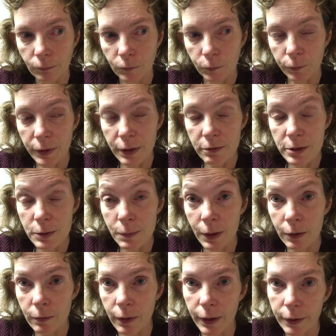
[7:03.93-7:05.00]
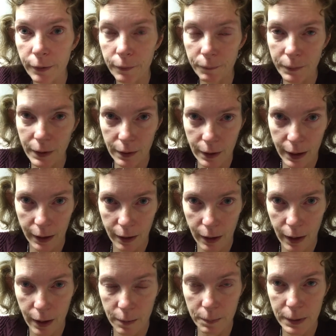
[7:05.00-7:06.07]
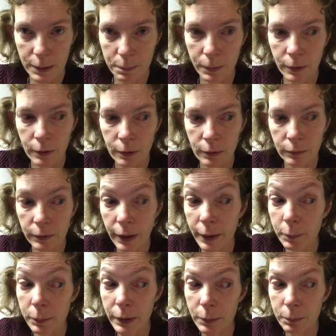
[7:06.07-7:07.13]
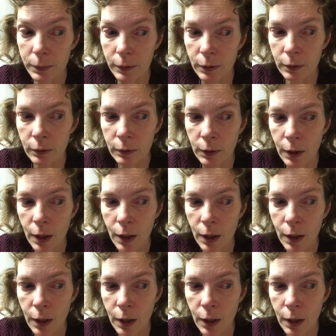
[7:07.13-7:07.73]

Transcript: We have a small choir. They're like 8 people, 9 people,